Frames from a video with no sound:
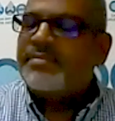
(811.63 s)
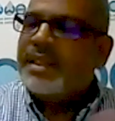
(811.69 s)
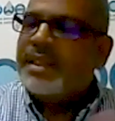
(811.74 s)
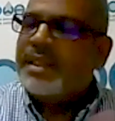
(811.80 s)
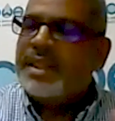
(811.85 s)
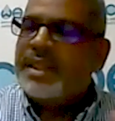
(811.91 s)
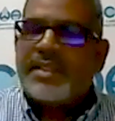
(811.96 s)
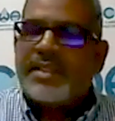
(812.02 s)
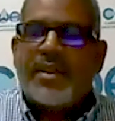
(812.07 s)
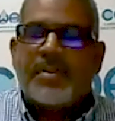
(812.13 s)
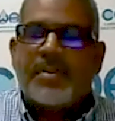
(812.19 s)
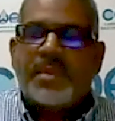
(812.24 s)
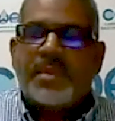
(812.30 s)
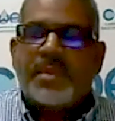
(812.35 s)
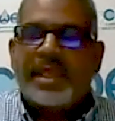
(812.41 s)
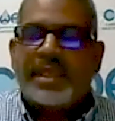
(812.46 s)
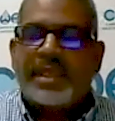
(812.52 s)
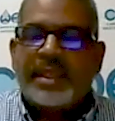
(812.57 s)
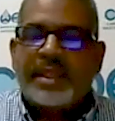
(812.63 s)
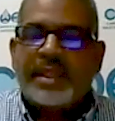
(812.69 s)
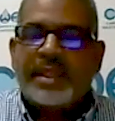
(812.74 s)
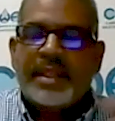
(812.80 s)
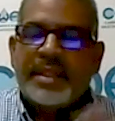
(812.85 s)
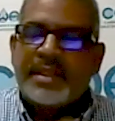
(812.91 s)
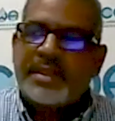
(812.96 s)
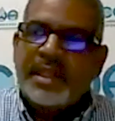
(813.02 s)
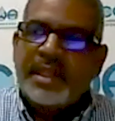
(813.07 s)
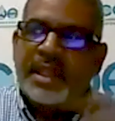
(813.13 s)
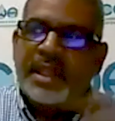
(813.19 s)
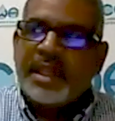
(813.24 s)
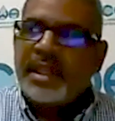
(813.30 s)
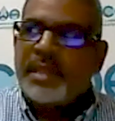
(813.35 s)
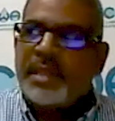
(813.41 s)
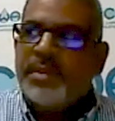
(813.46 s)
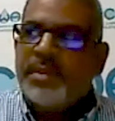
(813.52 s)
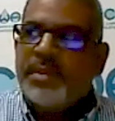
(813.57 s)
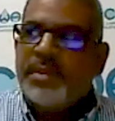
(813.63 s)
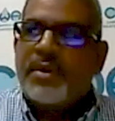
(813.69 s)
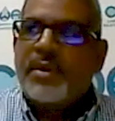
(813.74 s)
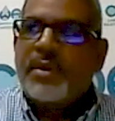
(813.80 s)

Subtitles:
That's complicating things. Keep your old